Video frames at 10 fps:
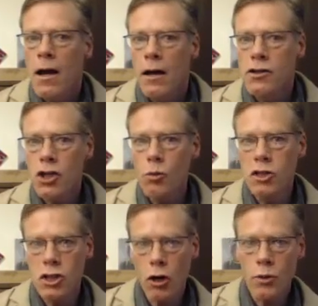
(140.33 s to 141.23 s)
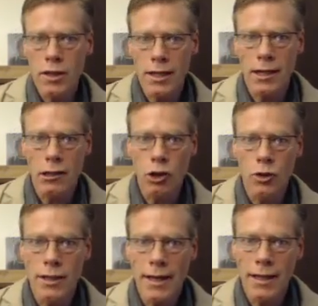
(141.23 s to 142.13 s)
So we'll start with the
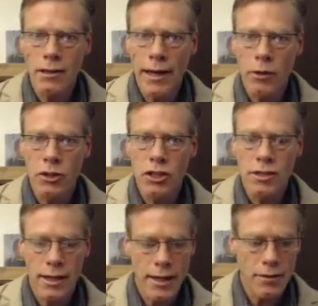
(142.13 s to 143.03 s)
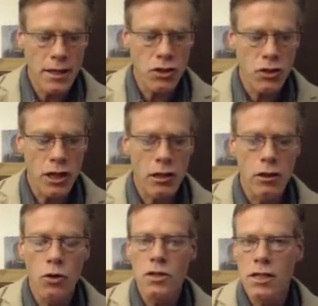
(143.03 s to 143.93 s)
agglutinating languages. Again, these are the
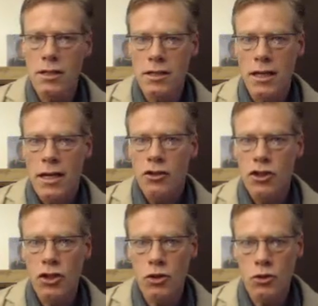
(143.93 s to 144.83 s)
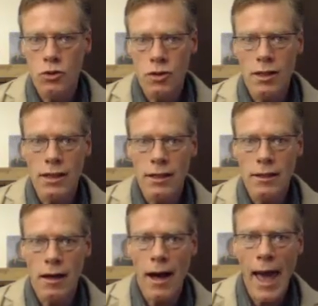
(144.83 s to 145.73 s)
closest to
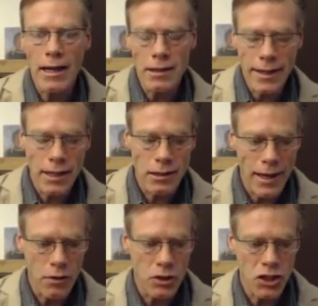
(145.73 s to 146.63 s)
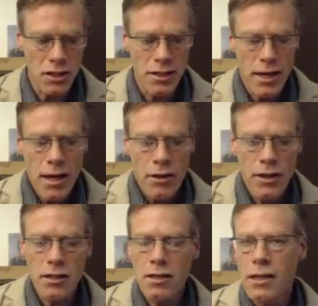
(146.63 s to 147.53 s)
the analytic languages.
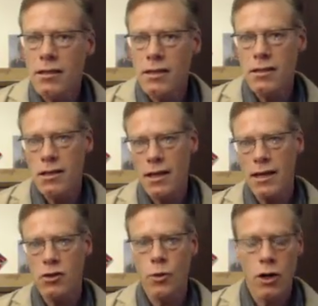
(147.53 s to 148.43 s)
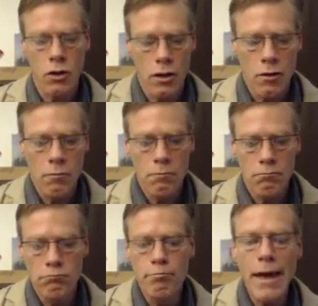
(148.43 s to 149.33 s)
This, this is the case where
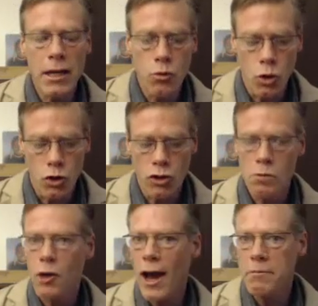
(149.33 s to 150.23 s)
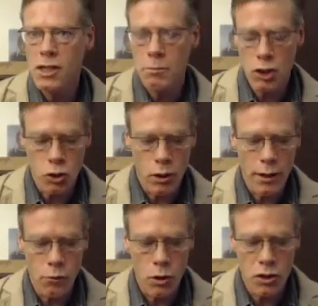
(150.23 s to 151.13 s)
many words, perhaps the majority
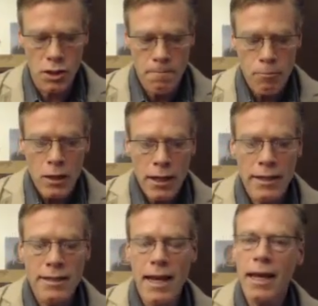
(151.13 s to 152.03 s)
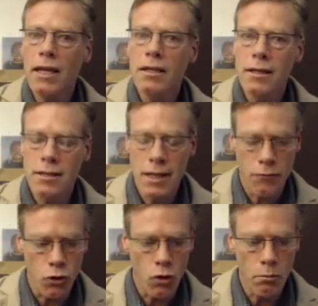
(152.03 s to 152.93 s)
of words, contain
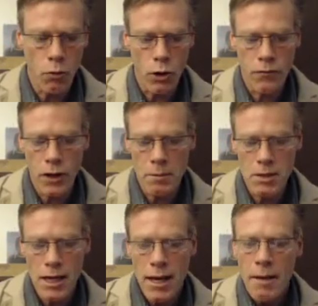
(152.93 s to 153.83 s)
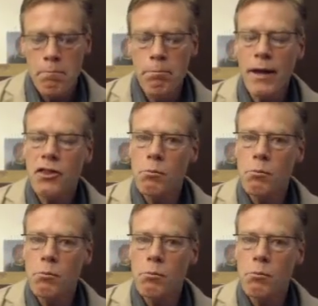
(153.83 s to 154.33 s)
several morphemes, but the